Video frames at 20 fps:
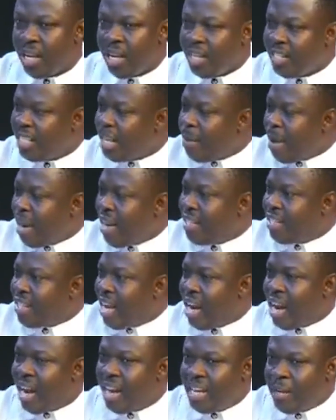The ban is
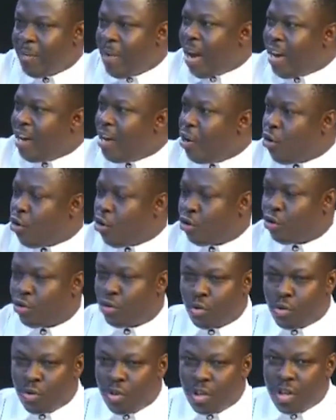an demand no
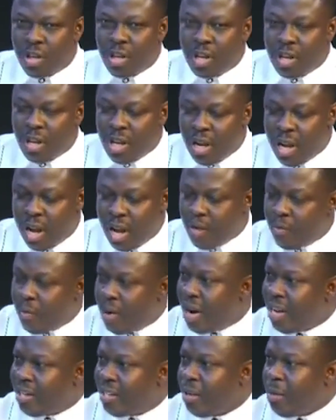cost, and
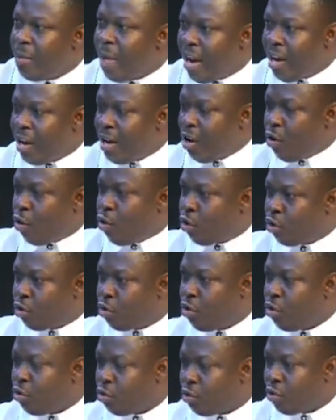whereas the demand no cost,
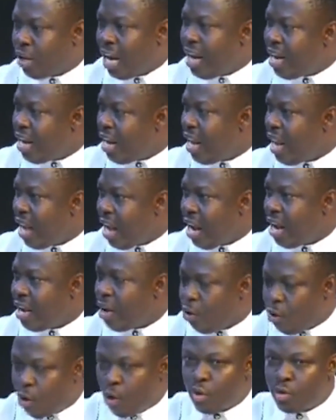so
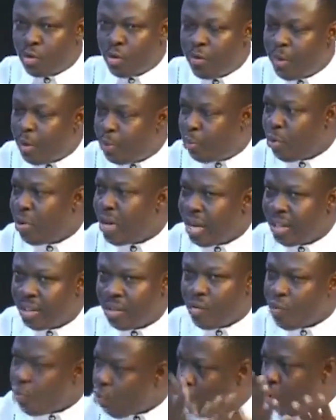the cost of the
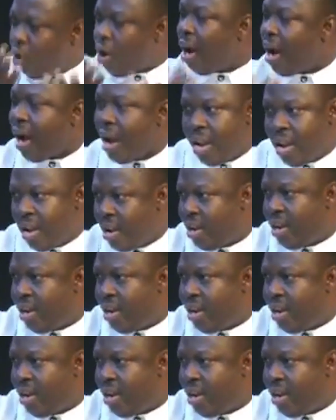product will go high,